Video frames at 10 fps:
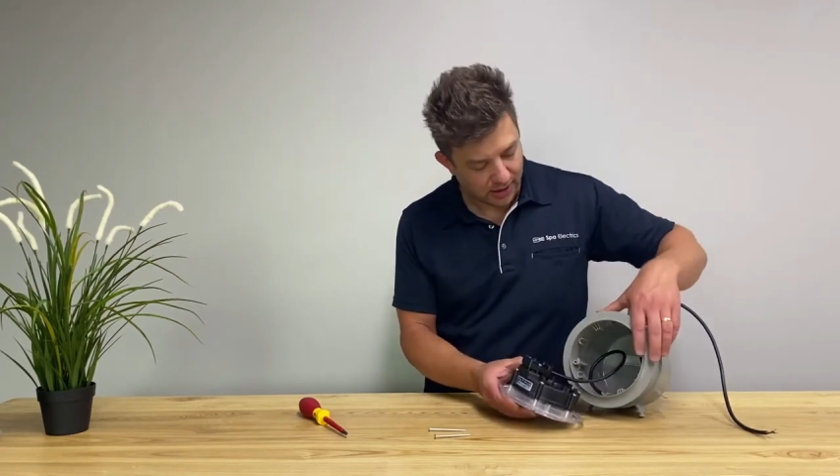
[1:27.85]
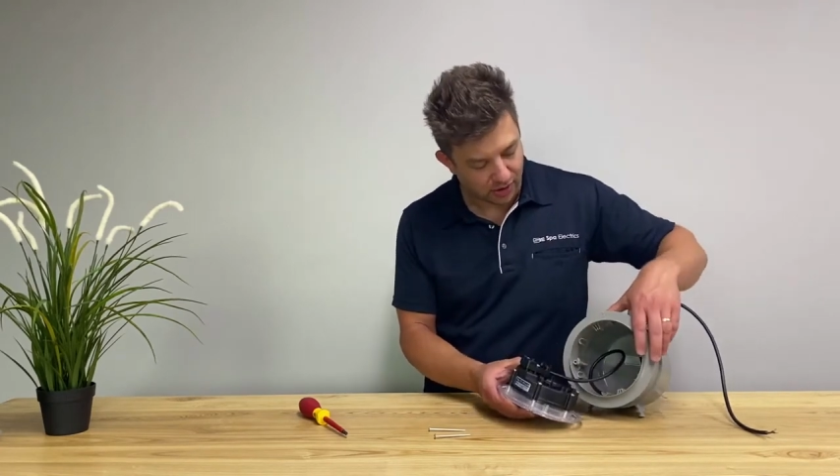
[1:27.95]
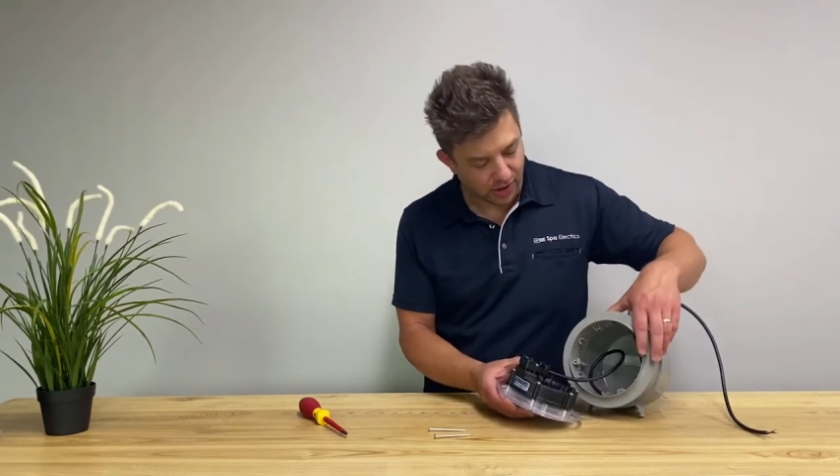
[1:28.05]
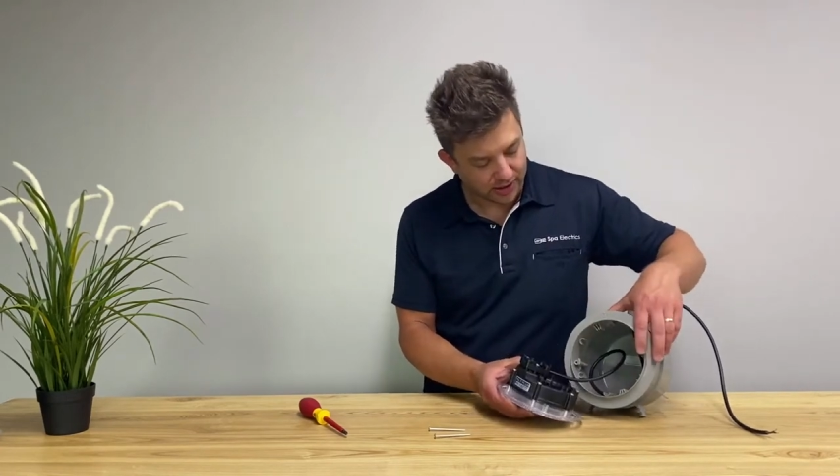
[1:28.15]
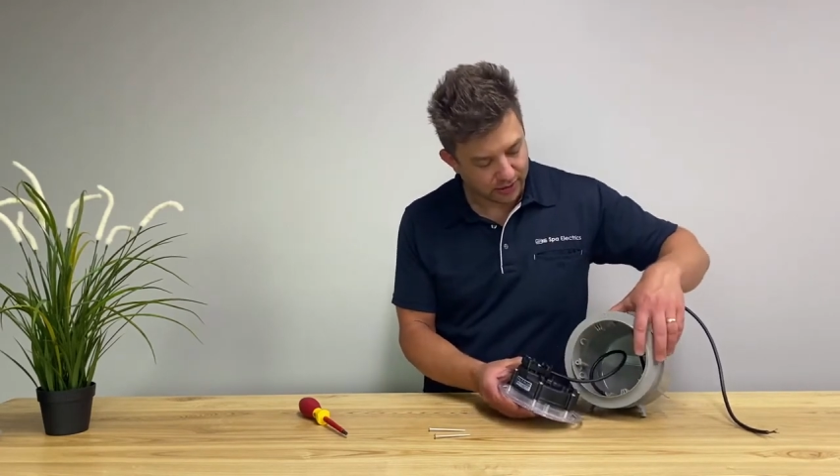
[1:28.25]

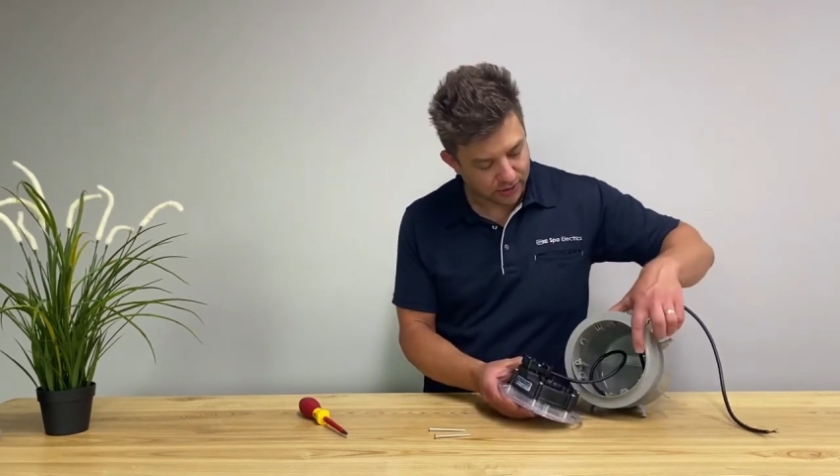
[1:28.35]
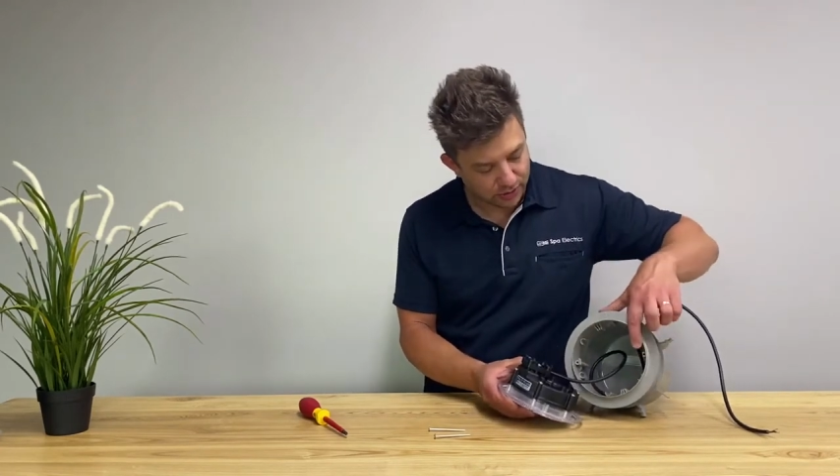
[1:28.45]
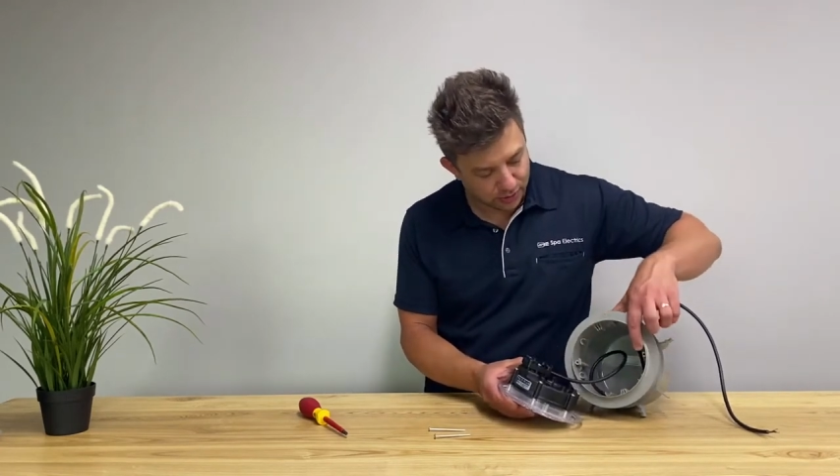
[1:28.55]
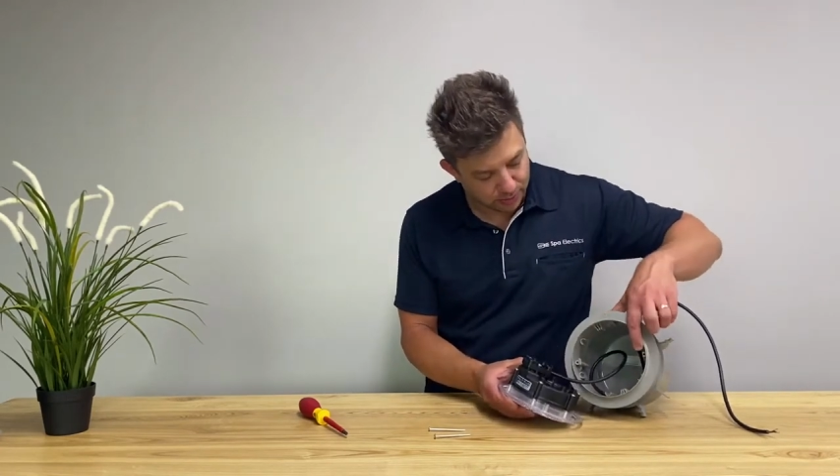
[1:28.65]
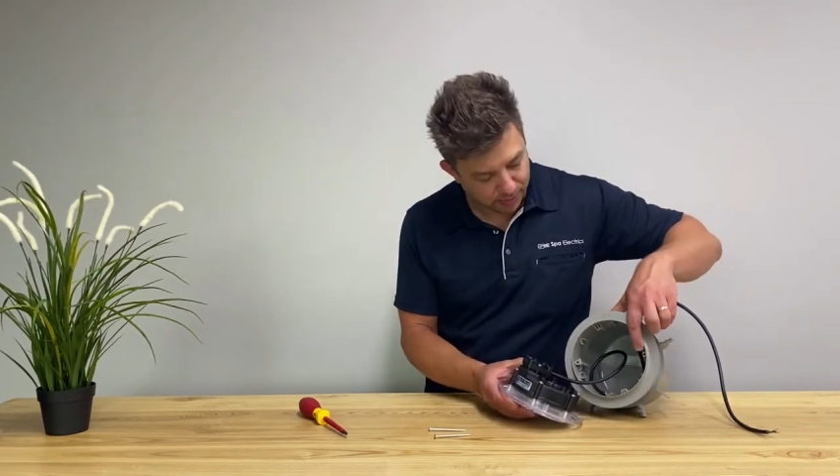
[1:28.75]
aligning the
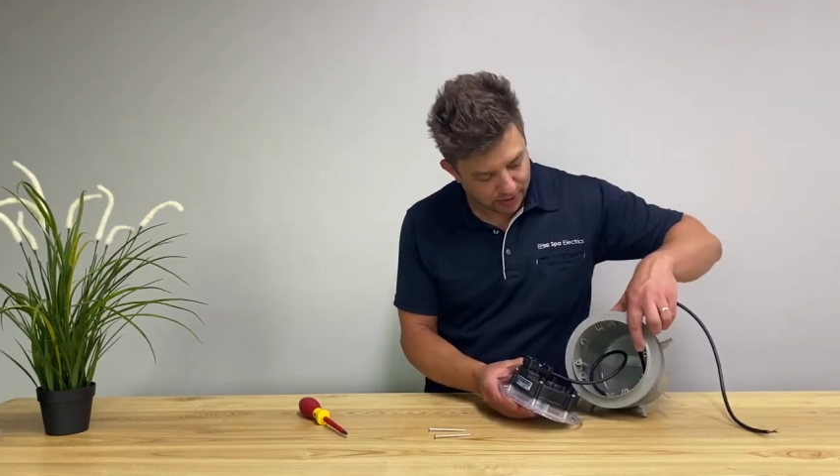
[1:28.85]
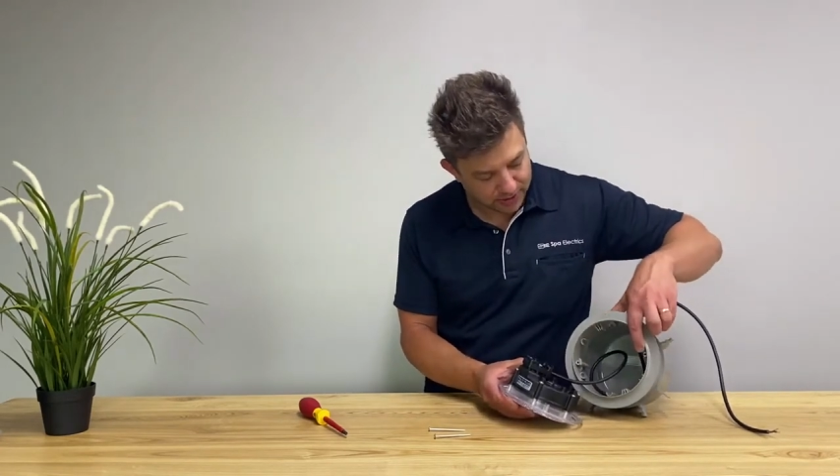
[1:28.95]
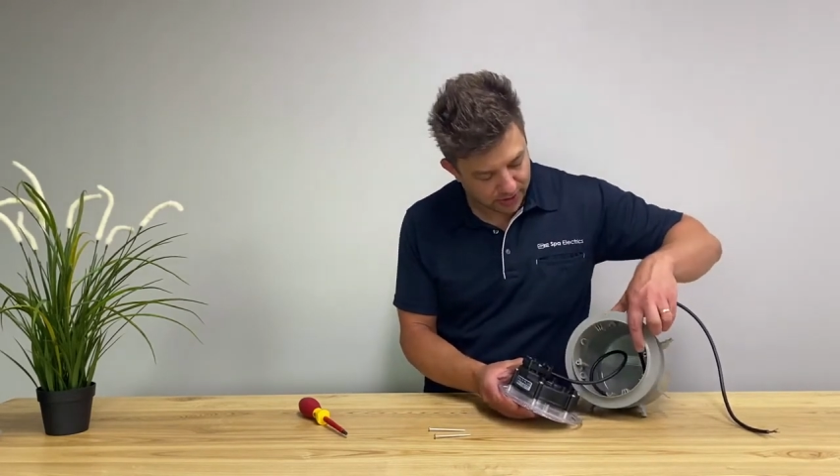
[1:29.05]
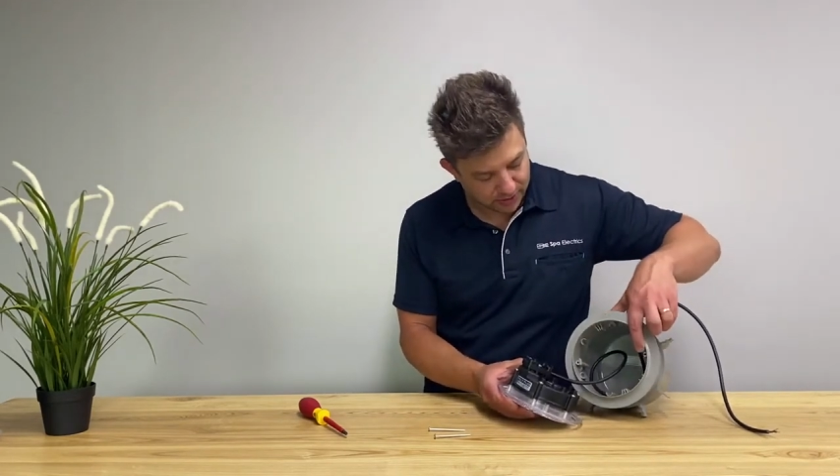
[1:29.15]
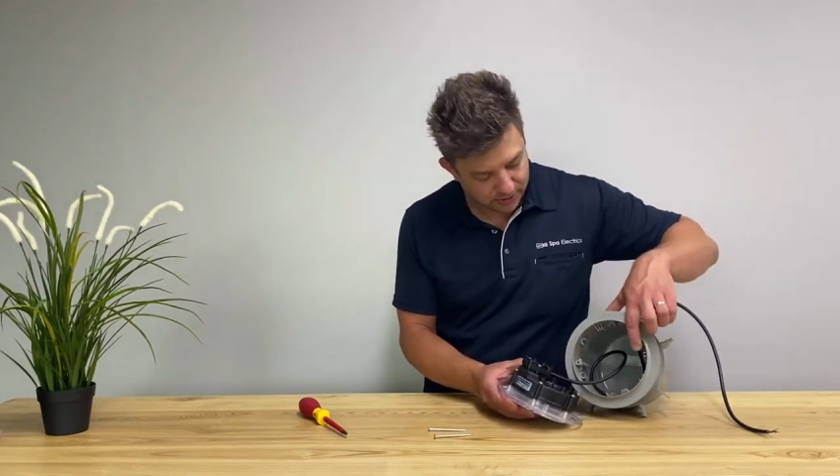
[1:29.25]
two
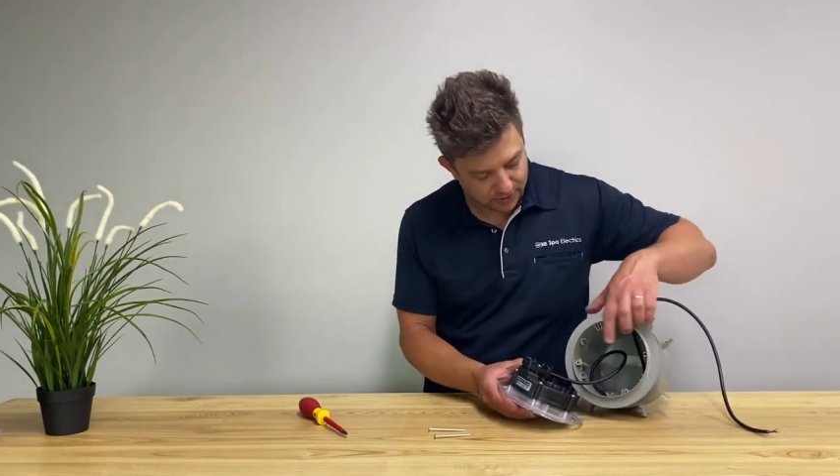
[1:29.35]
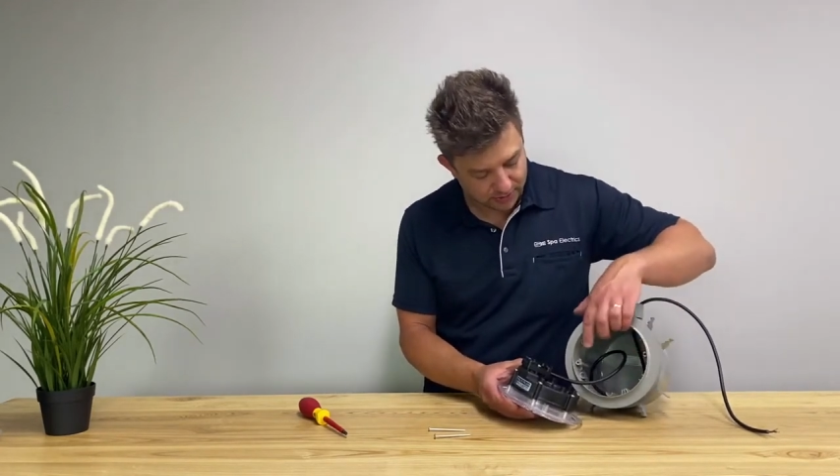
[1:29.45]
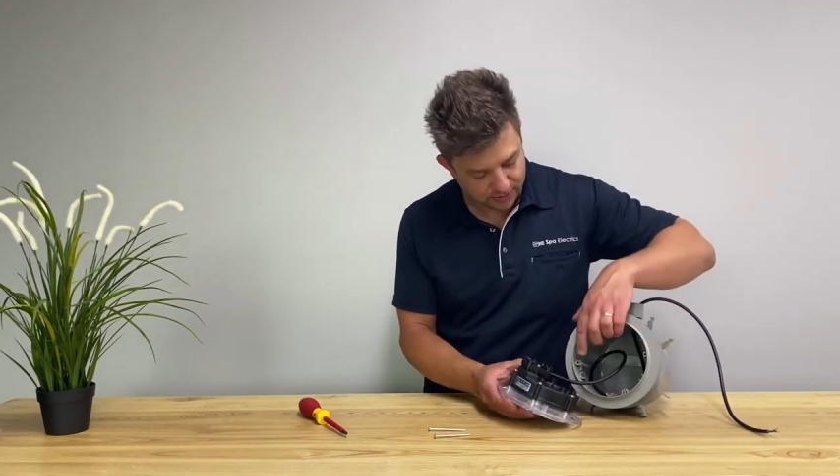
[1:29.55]
boss holes.